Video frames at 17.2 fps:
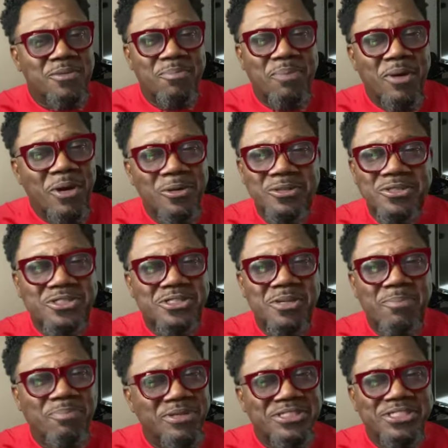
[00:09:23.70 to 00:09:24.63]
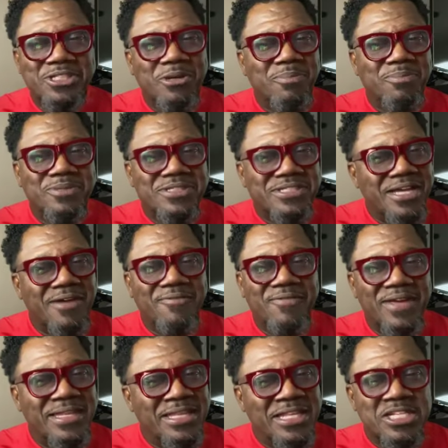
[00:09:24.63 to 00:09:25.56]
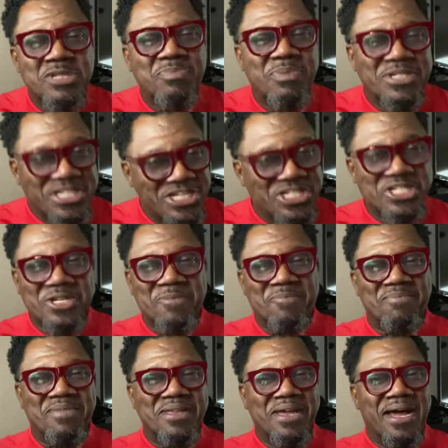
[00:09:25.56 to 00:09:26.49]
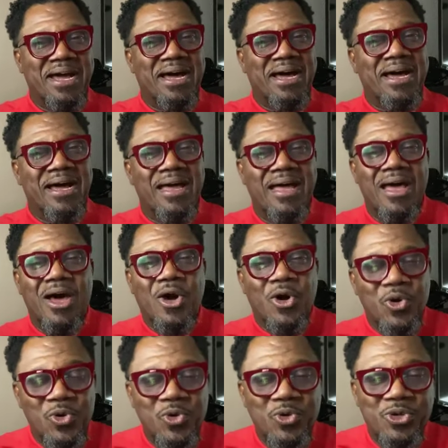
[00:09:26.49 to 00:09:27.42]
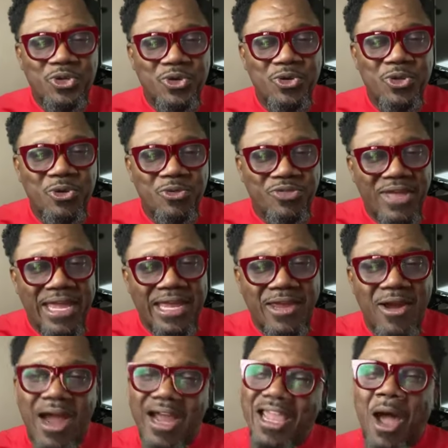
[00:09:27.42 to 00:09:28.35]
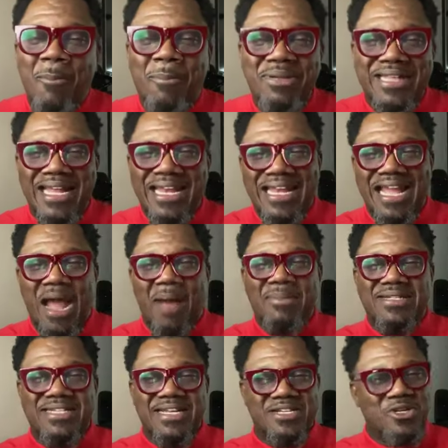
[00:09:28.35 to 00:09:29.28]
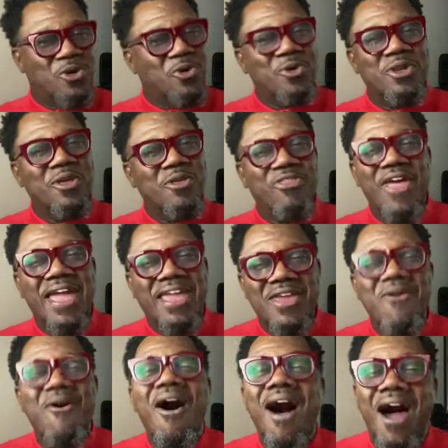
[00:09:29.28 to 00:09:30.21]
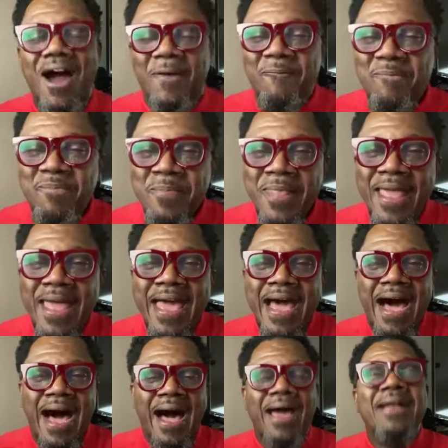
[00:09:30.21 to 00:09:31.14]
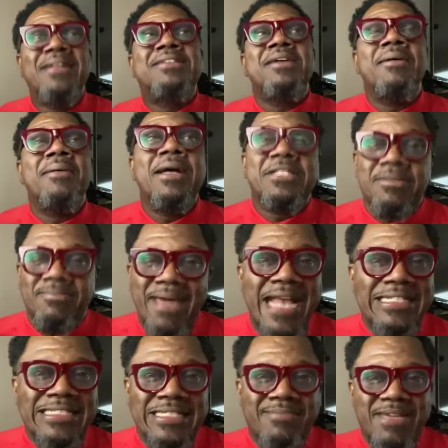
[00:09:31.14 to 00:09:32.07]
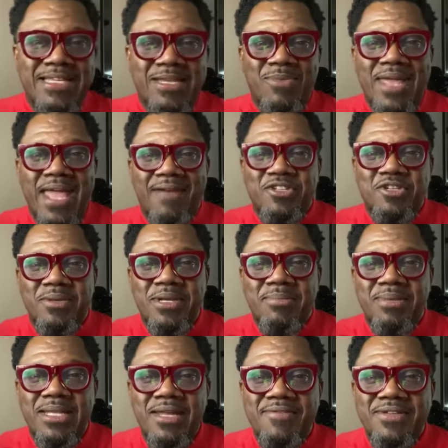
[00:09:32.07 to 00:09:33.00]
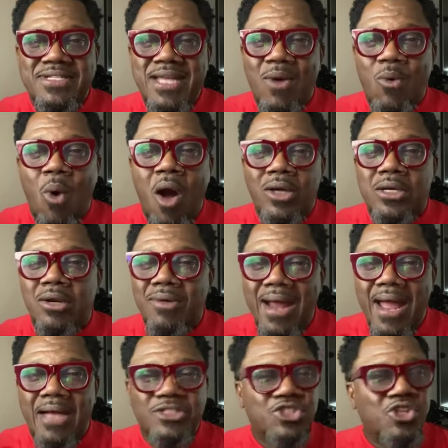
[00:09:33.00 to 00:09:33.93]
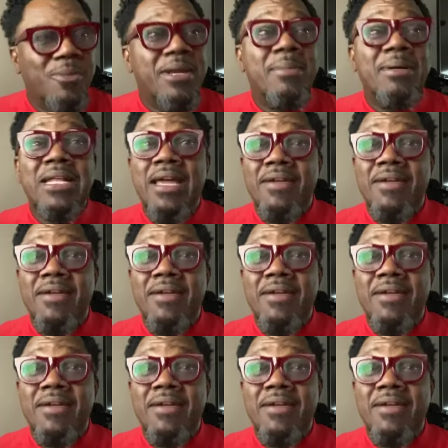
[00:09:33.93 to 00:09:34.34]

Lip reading: suppose to put yourself in this position? Who do you think you are? Y'all put that in the comment section. Who do you think you are? It's amazing to me that we have so many believers that walk around